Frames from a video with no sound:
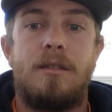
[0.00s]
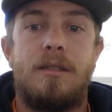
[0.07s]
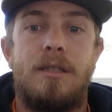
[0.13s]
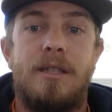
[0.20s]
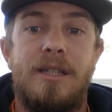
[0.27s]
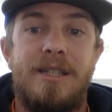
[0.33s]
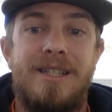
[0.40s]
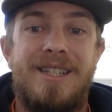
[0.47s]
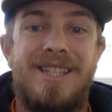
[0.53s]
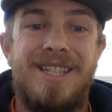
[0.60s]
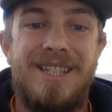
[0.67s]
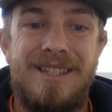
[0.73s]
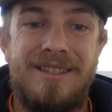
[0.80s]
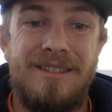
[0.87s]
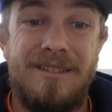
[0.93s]
is a
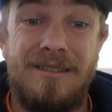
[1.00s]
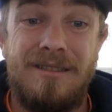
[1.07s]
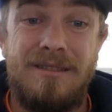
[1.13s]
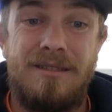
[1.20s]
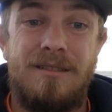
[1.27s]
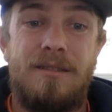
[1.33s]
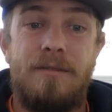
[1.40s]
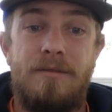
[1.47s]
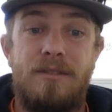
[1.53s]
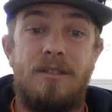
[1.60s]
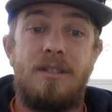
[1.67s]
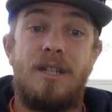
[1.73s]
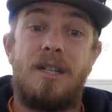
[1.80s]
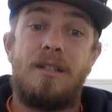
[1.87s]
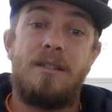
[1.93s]
citizen of the
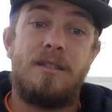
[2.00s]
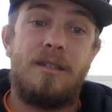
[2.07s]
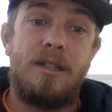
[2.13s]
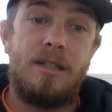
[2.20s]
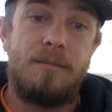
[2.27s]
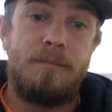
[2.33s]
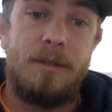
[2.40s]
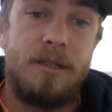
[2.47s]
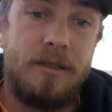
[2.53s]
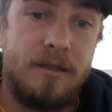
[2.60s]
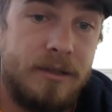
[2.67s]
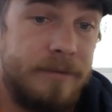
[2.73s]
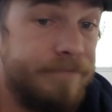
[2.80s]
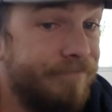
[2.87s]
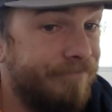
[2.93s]
United States,
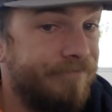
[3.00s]
basically.